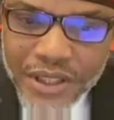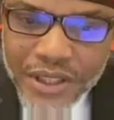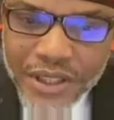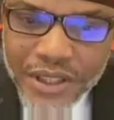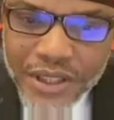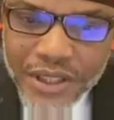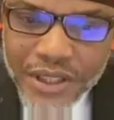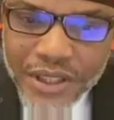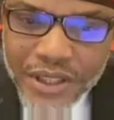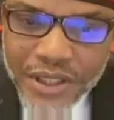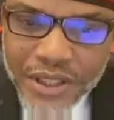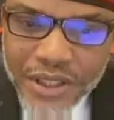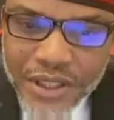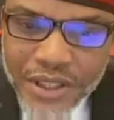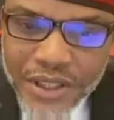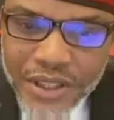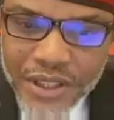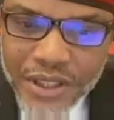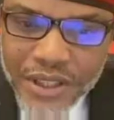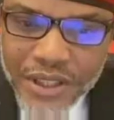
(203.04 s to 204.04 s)

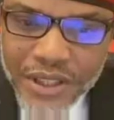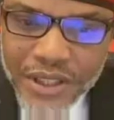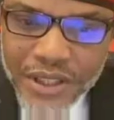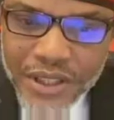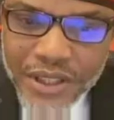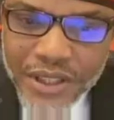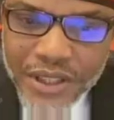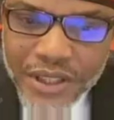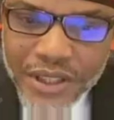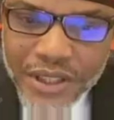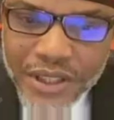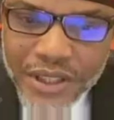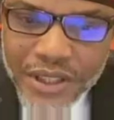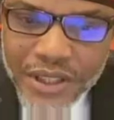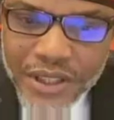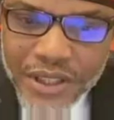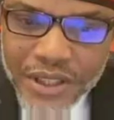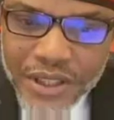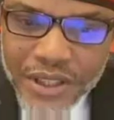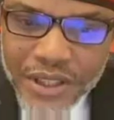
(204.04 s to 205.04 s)

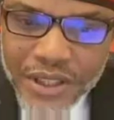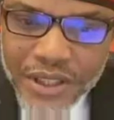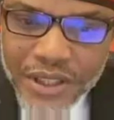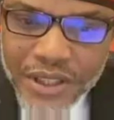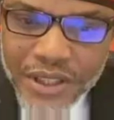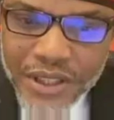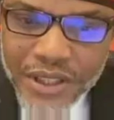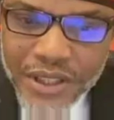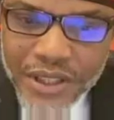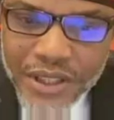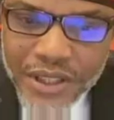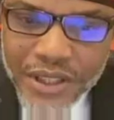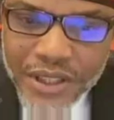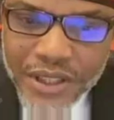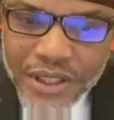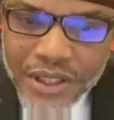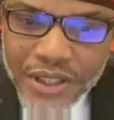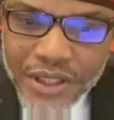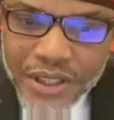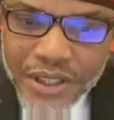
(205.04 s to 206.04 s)

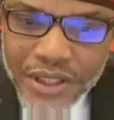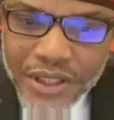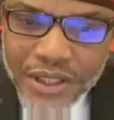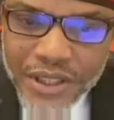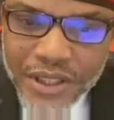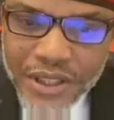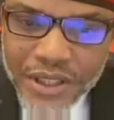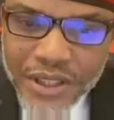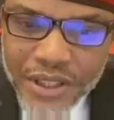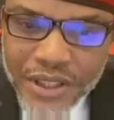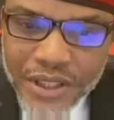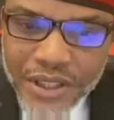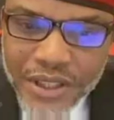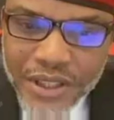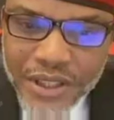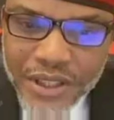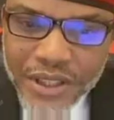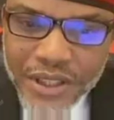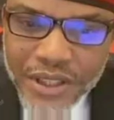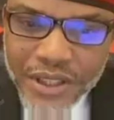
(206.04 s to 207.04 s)

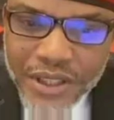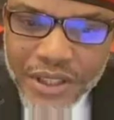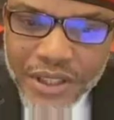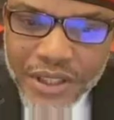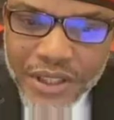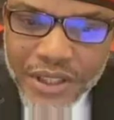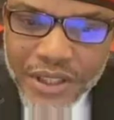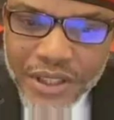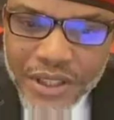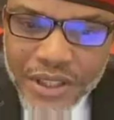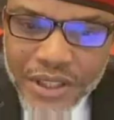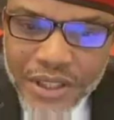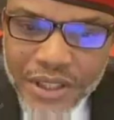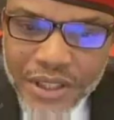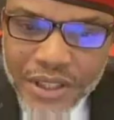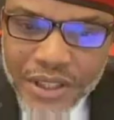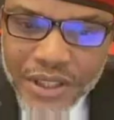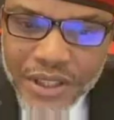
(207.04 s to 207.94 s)
Nothing is said.